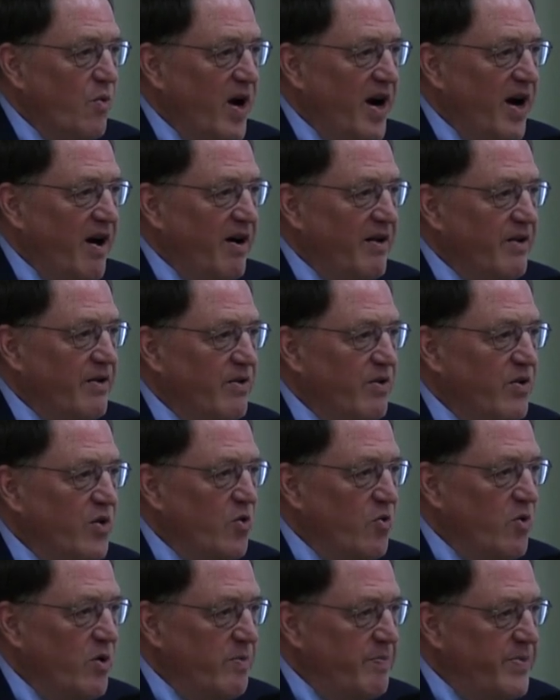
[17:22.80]
where
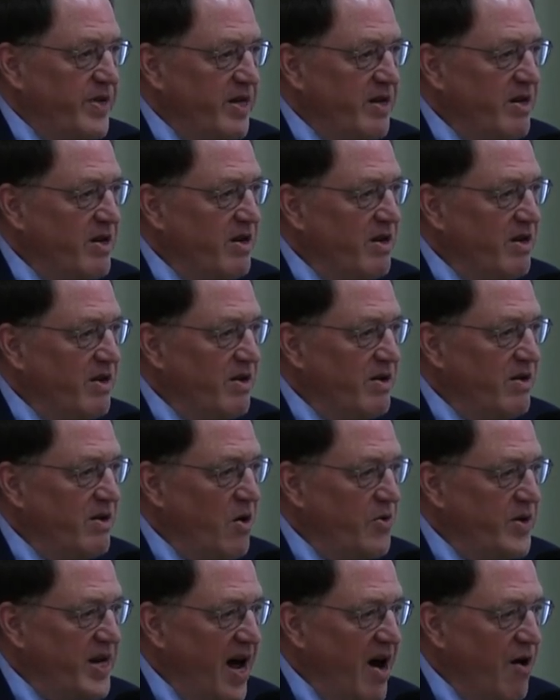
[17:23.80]
you will be,
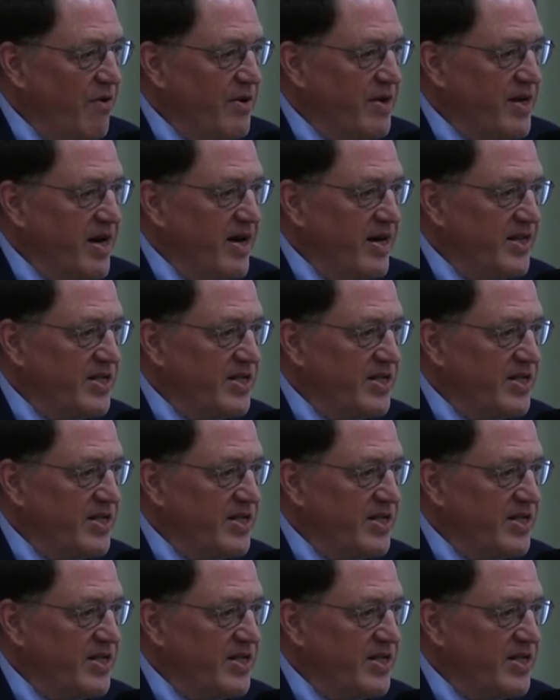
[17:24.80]
no doubt,